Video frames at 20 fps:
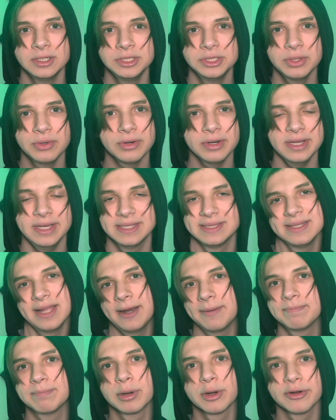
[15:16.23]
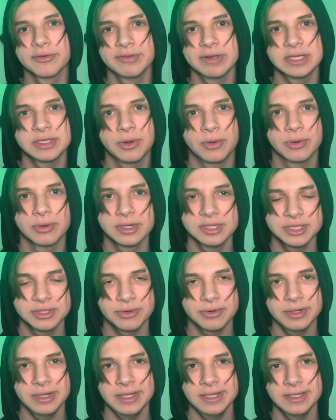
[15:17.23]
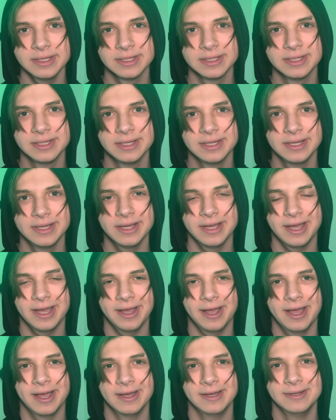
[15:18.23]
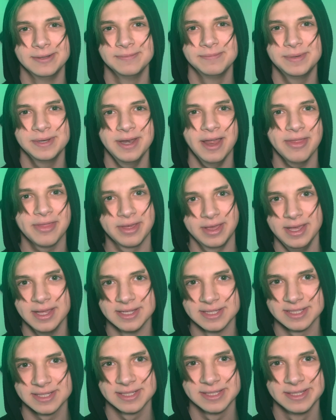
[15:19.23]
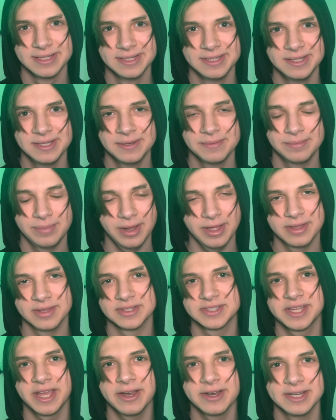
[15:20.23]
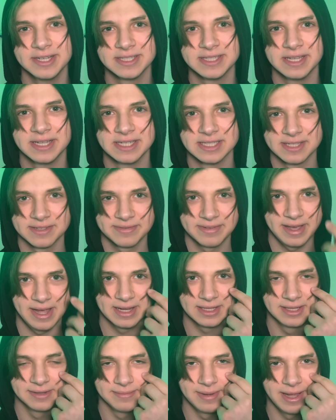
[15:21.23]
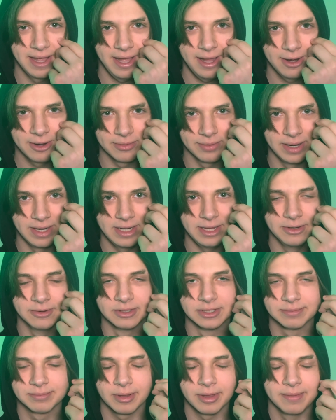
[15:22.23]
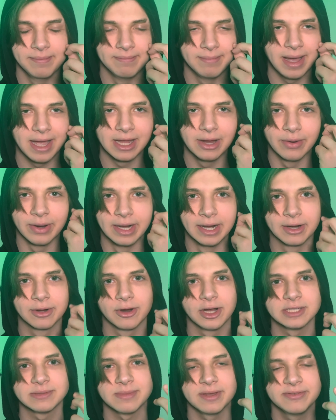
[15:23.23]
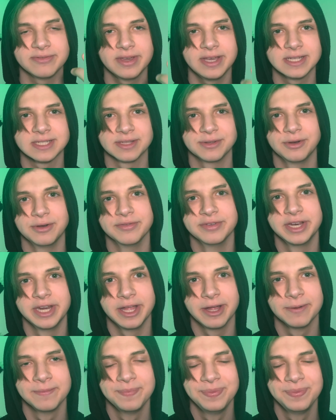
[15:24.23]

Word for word: Sure, it's not a perfect horror story, uh, but nothing is. Probably the scariest thing is the fact that my hair right here is probably migrated across my face the whole video.